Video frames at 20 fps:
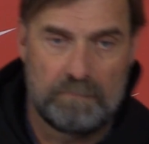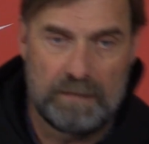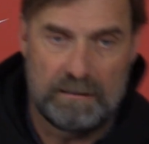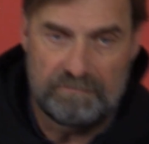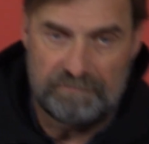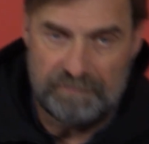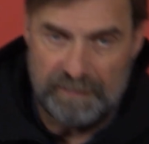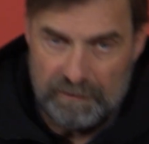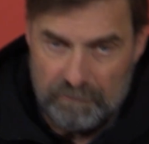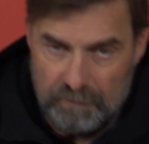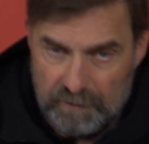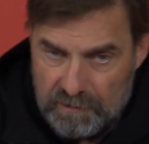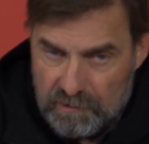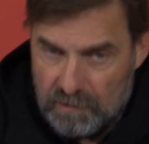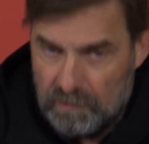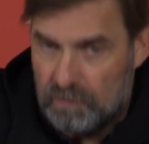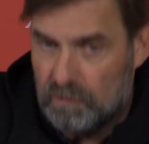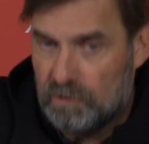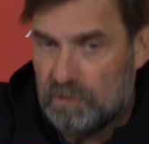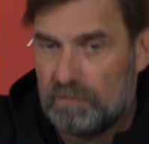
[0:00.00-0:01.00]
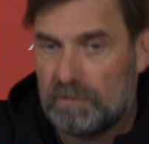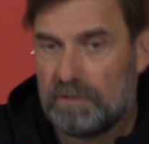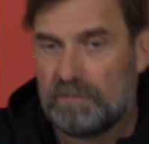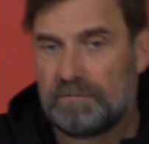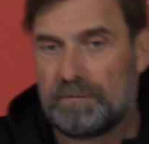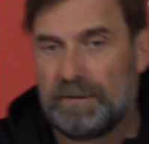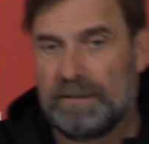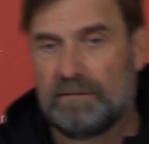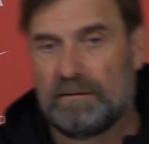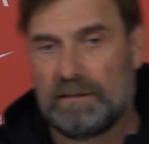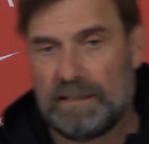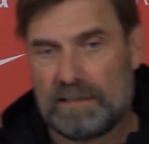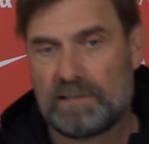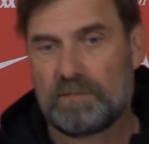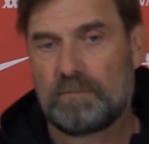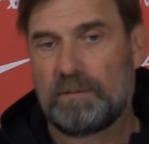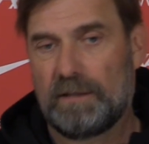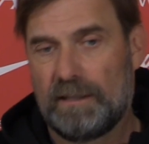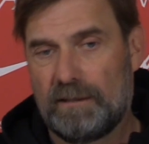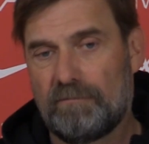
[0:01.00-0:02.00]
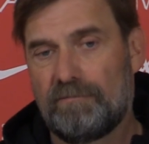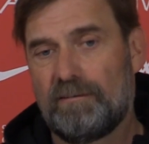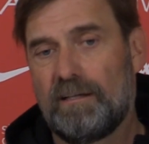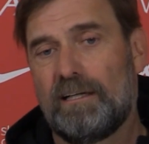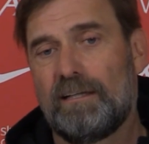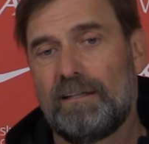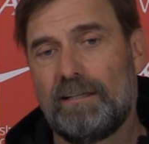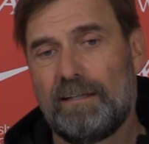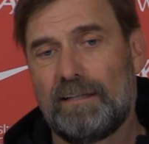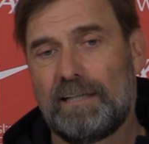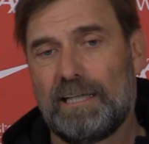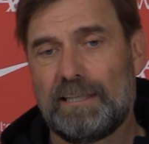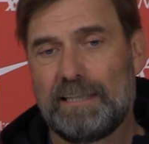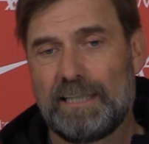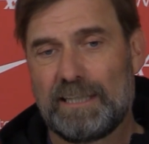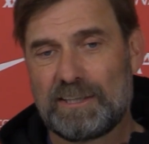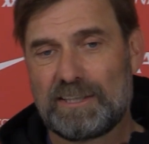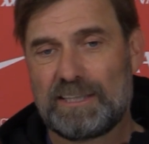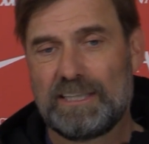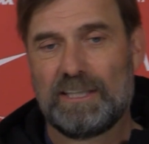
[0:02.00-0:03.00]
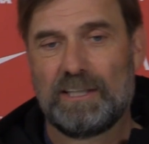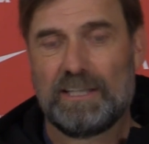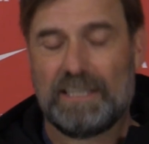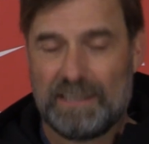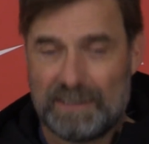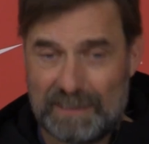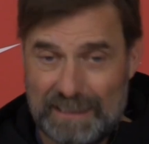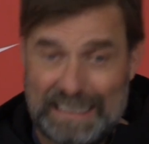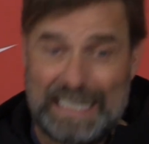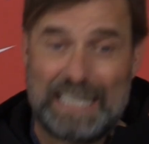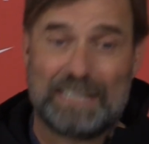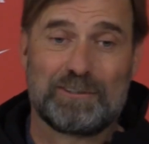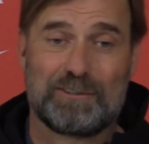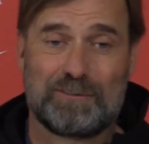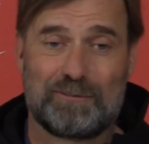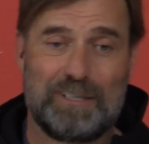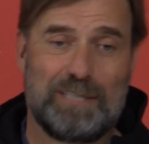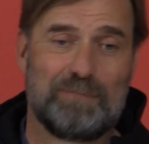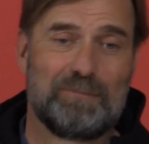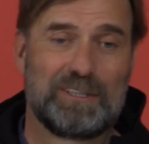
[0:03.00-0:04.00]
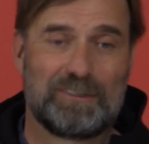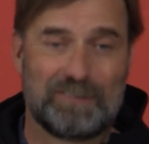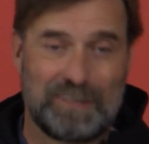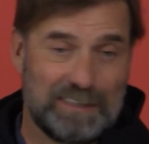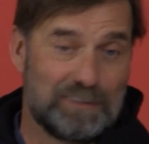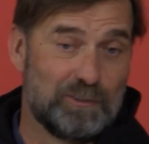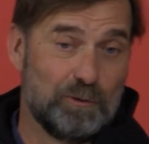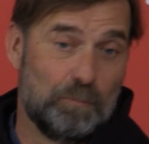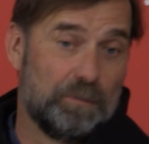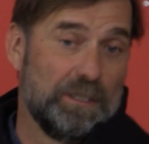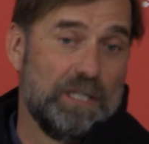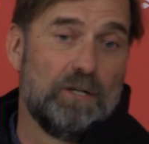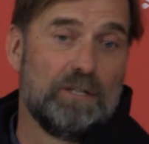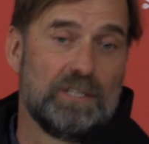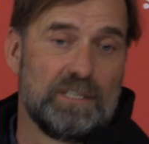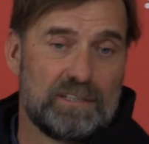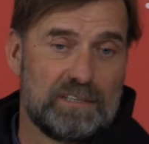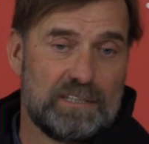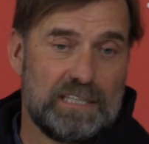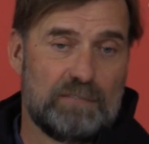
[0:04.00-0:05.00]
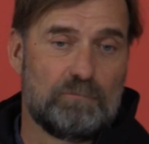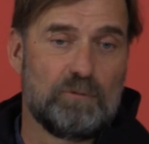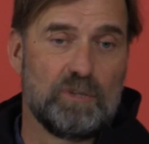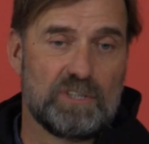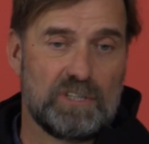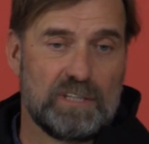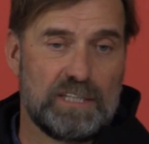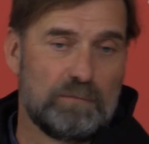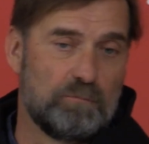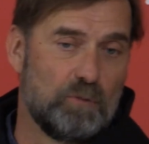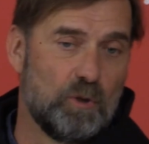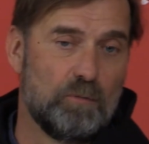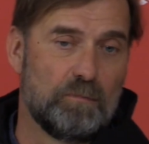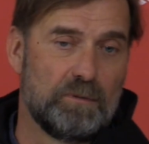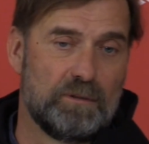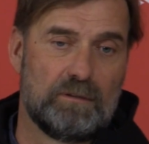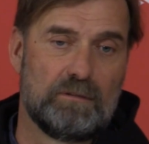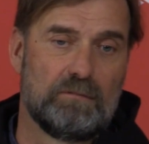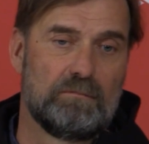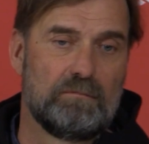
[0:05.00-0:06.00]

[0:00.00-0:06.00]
favorite solution would have been, let's play the final again next year, and it's against Real Madrid, to be honest. That was in that moment.